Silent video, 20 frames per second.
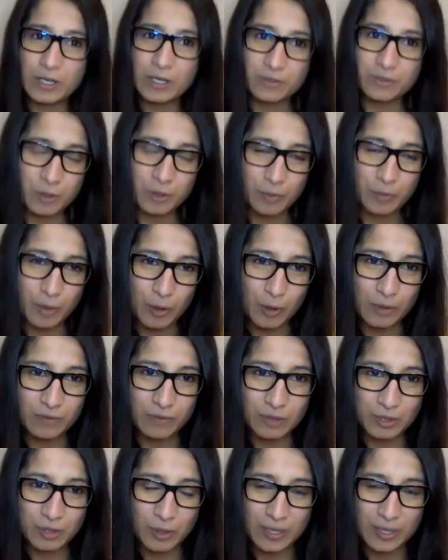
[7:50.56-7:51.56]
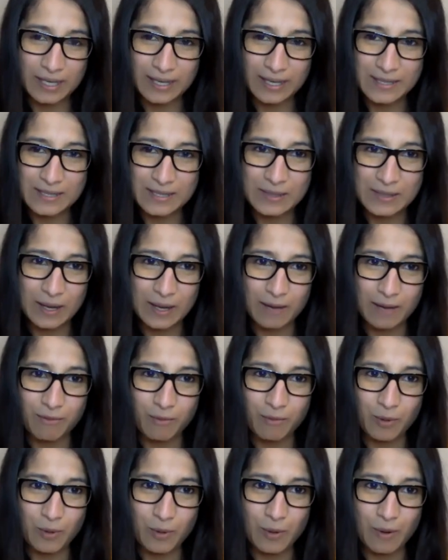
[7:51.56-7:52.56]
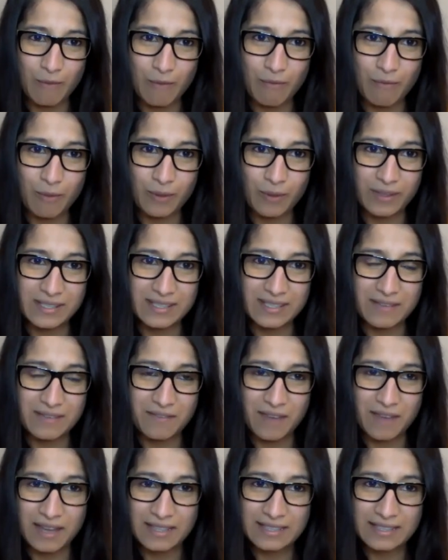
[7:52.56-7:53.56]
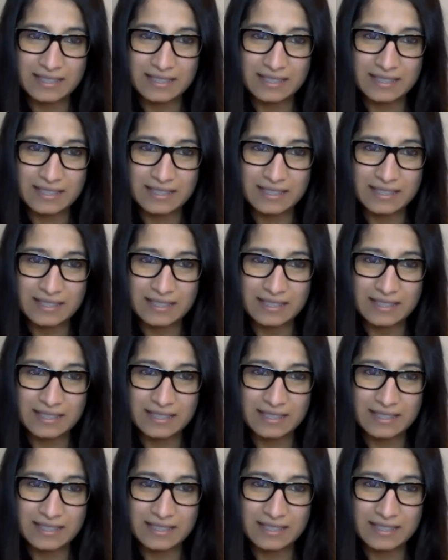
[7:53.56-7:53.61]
for you both for joining us today for this event.